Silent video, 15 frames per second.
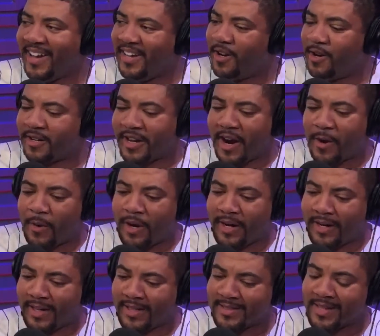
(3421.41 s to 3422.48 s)
He don't care what
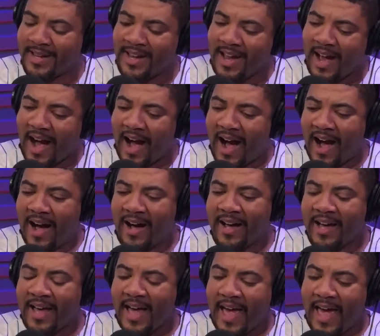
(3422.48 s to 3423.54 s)
it is.
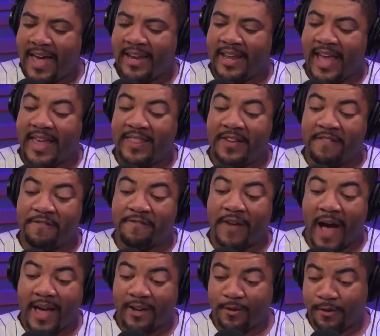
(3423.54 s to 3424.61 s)
And the
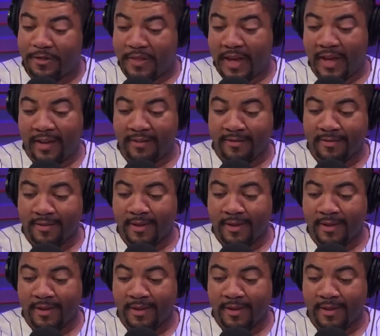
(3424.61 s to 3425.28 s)
final thing,